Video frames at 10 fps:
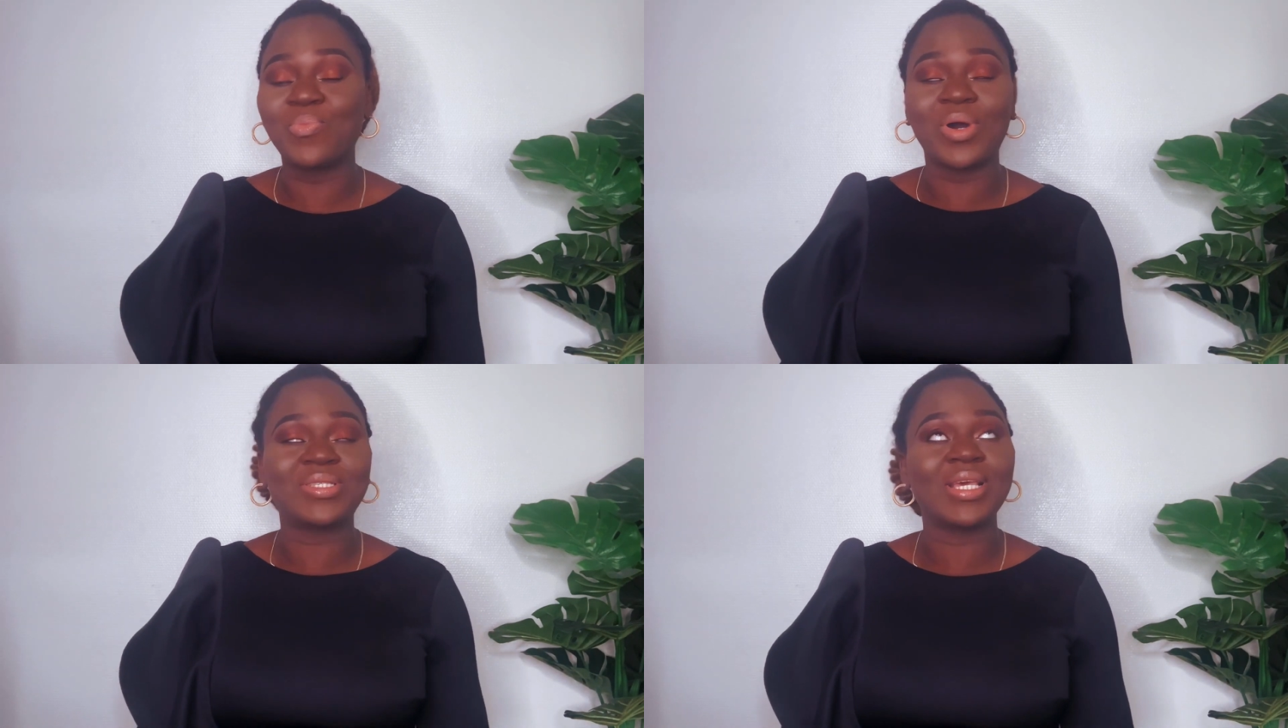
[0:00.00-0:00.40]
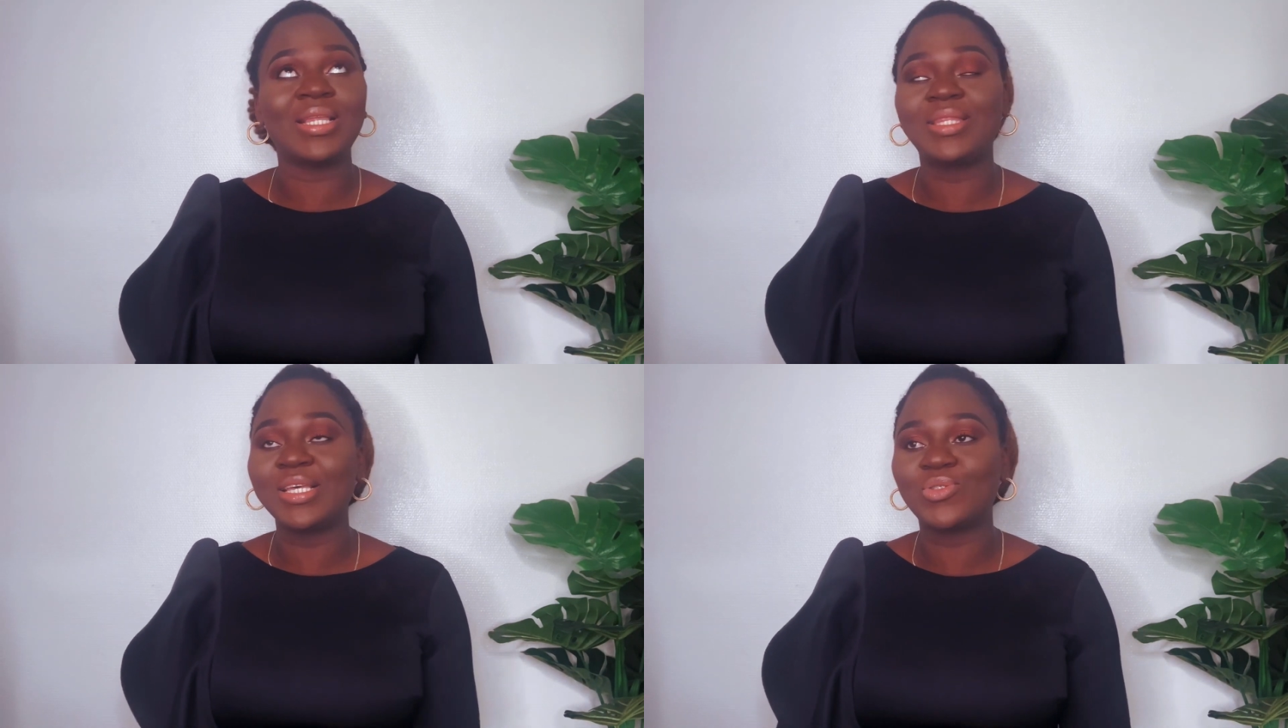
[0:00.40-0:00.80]
But
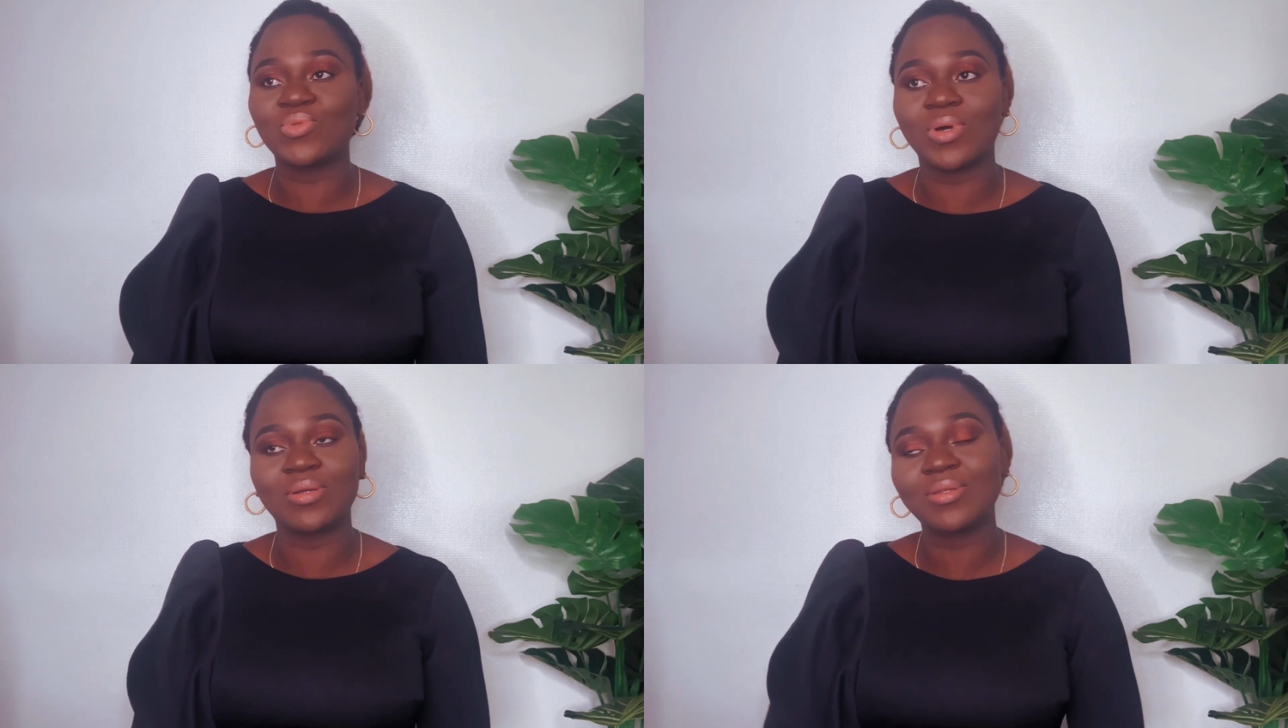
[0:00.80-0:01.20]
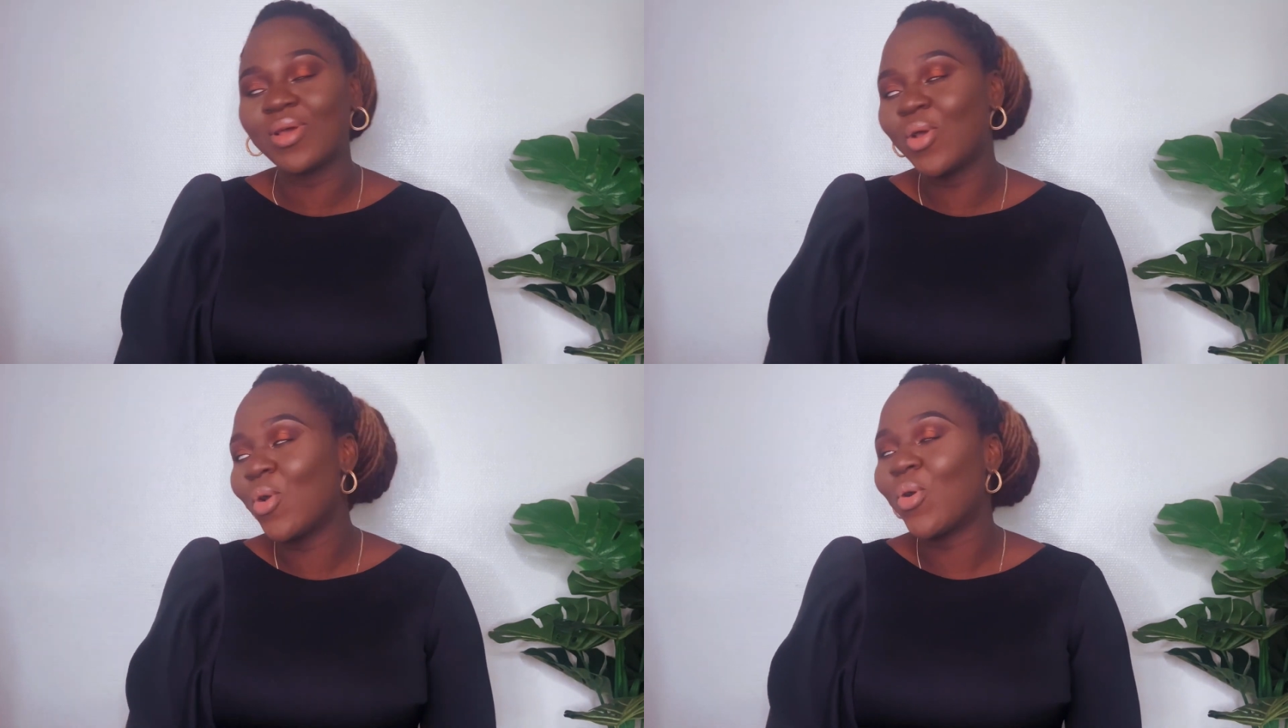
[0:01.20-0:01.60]
in this
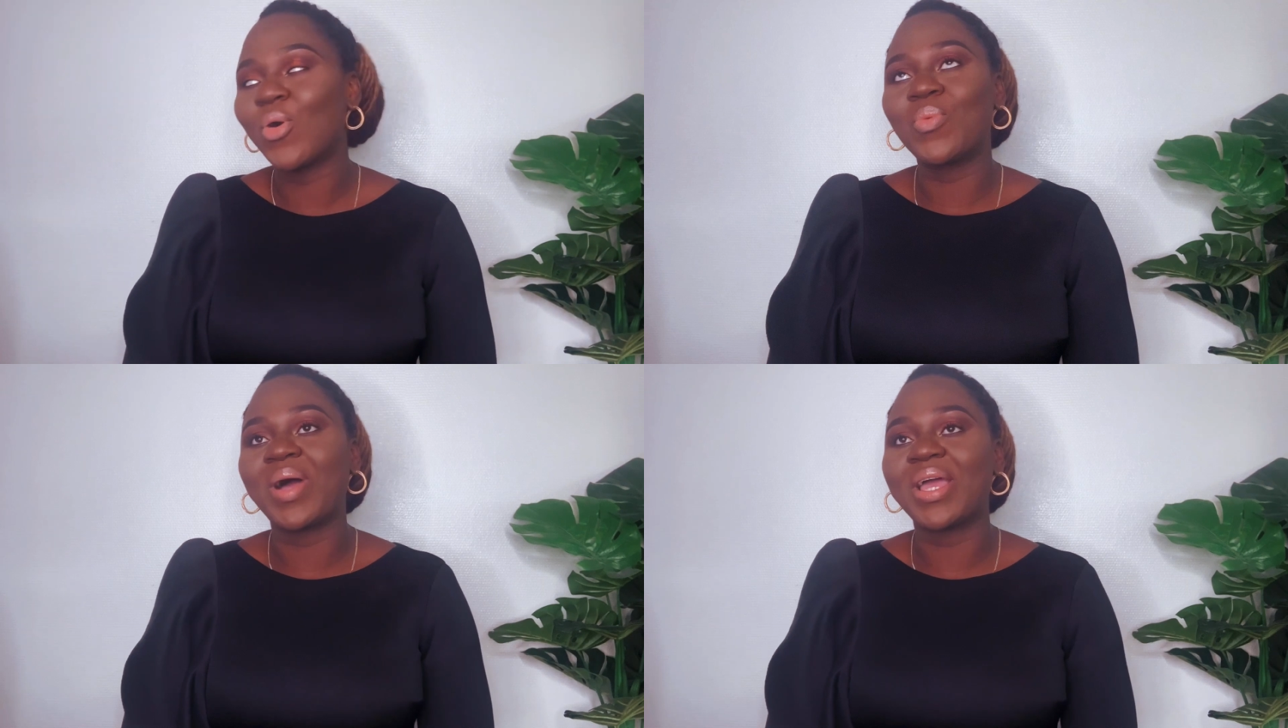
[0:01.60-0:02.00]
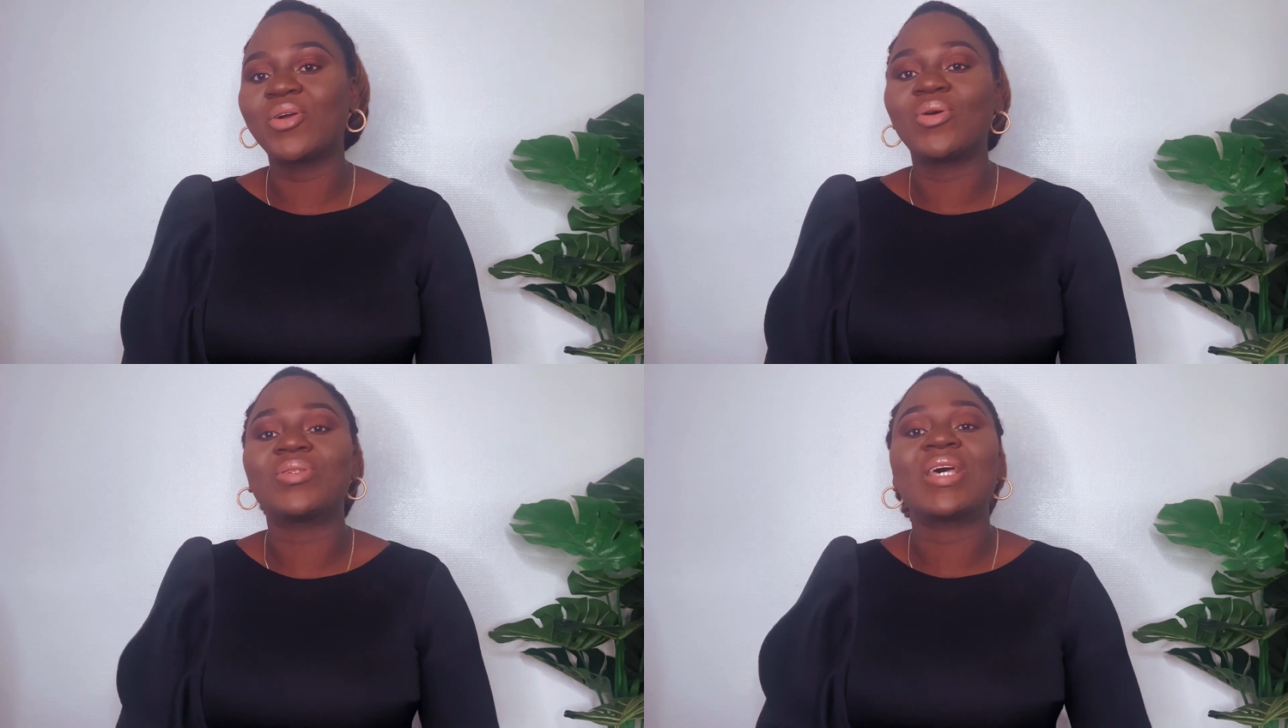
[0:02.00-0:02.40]
one, oh my
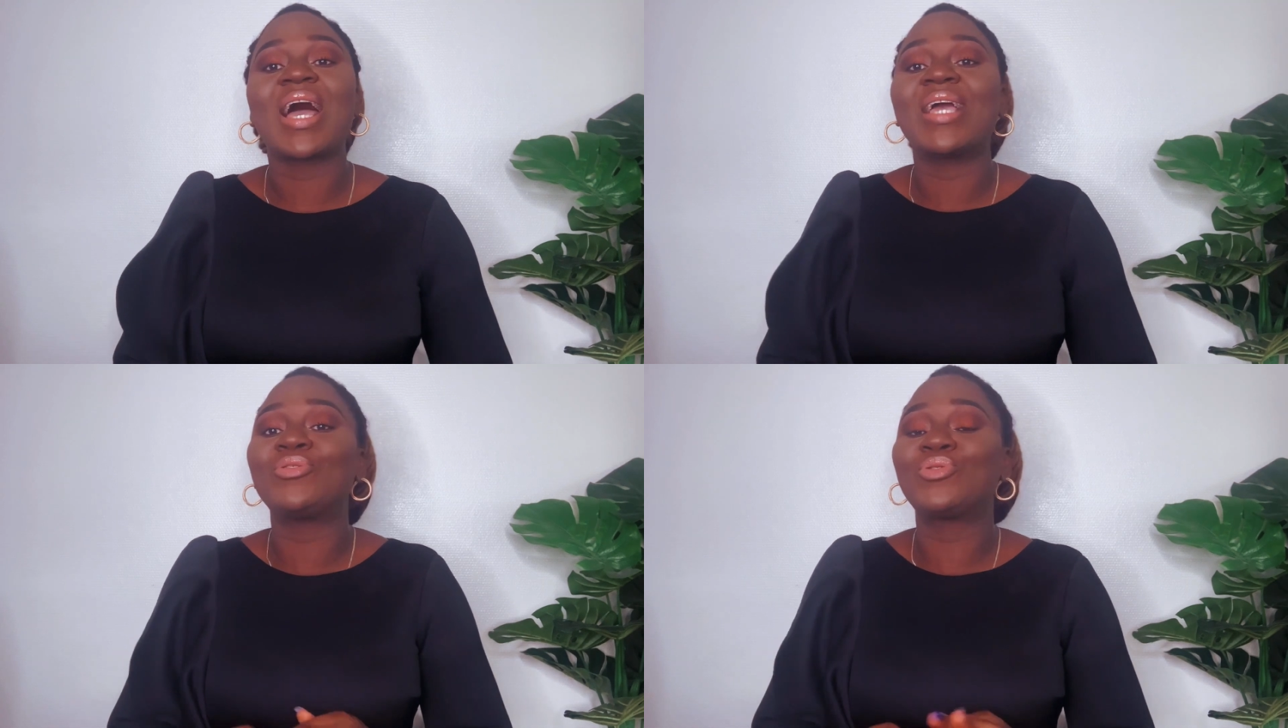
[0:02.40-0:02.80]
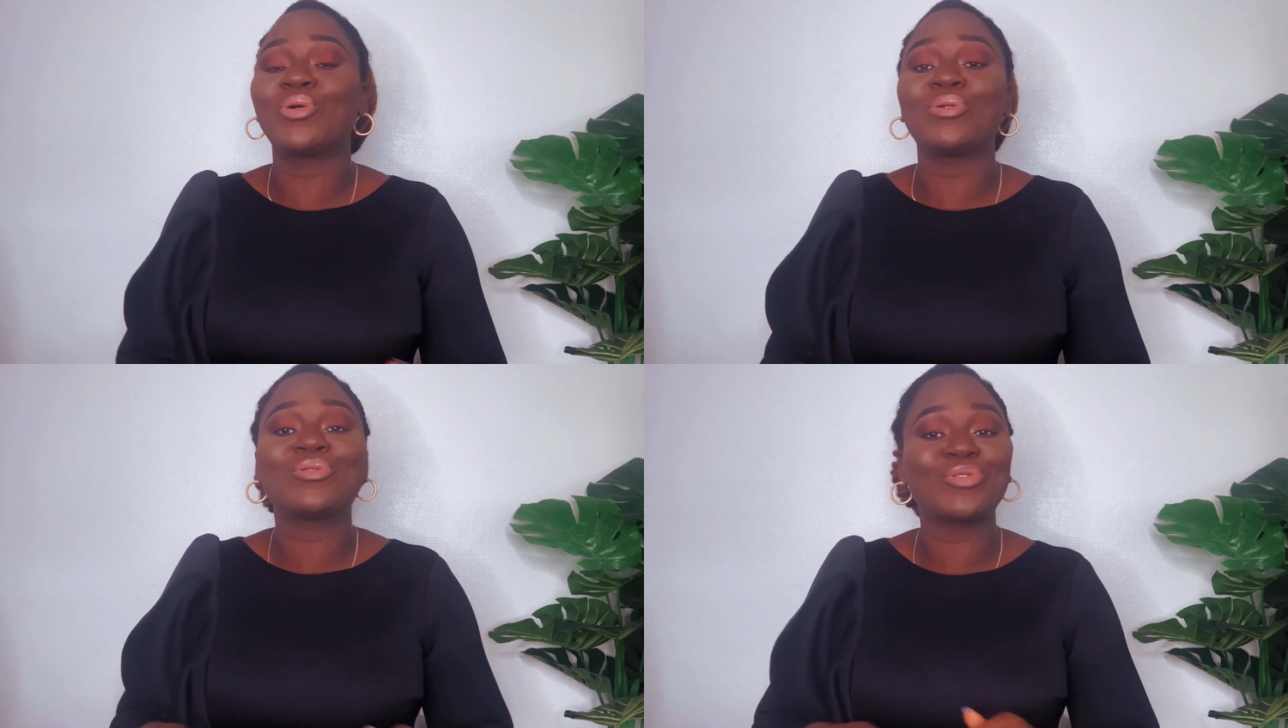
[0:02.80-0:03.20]
God, I
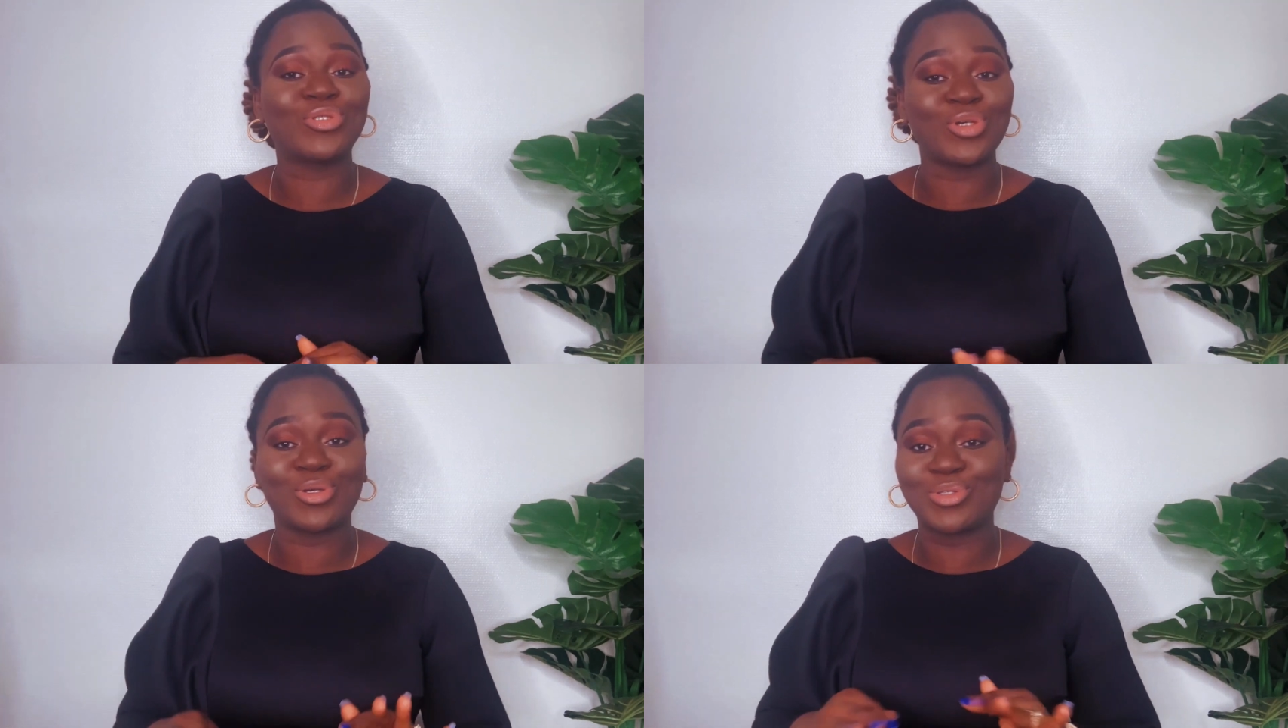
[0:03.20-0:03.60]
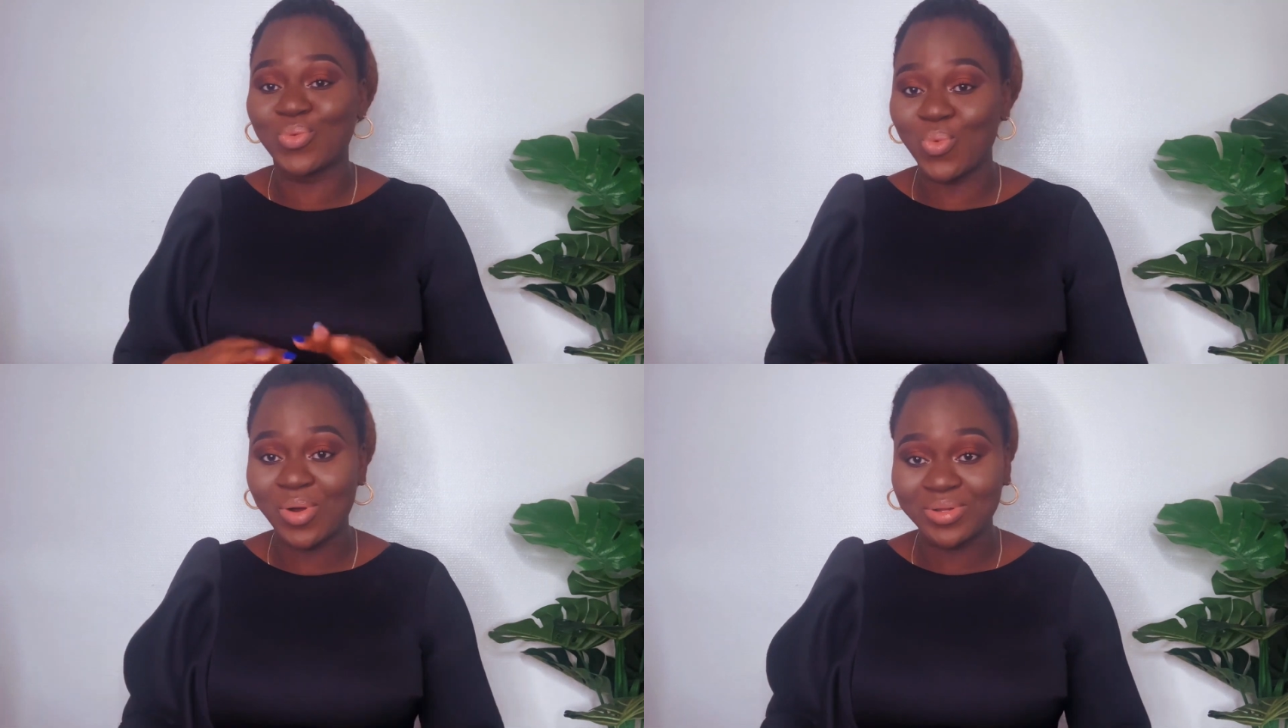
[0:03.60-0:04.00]
don't just
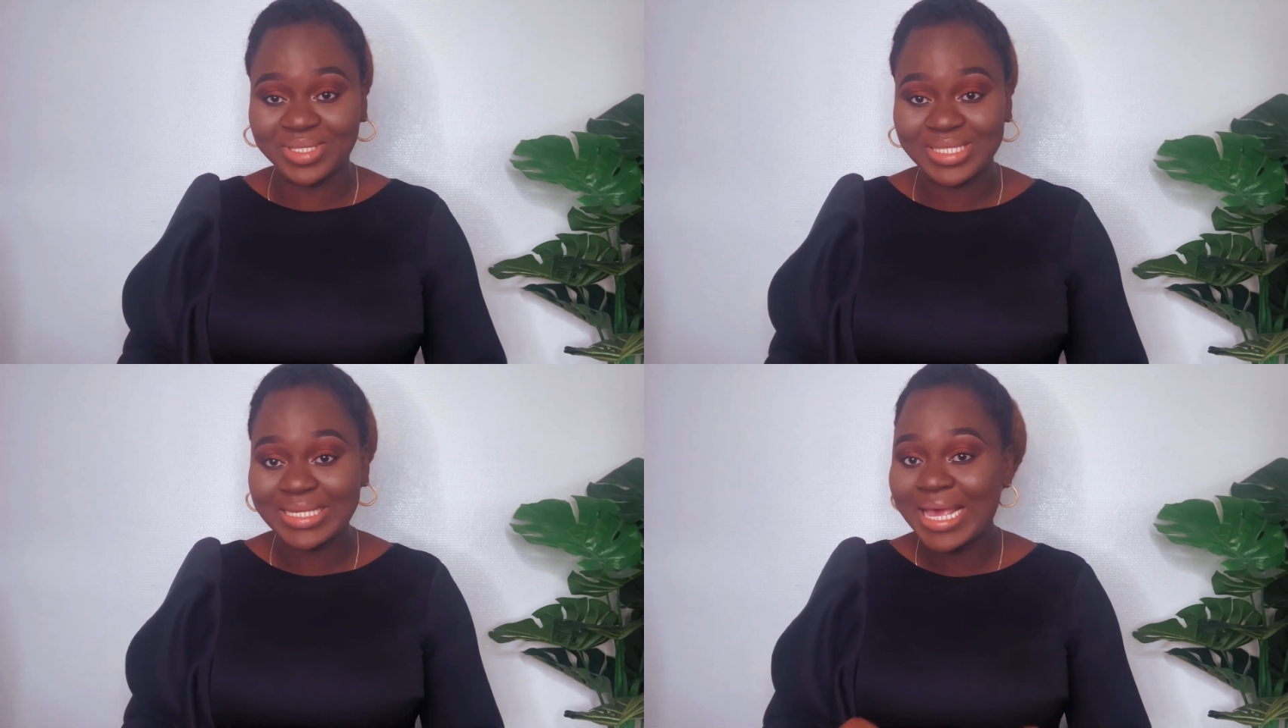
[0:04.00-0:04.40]
want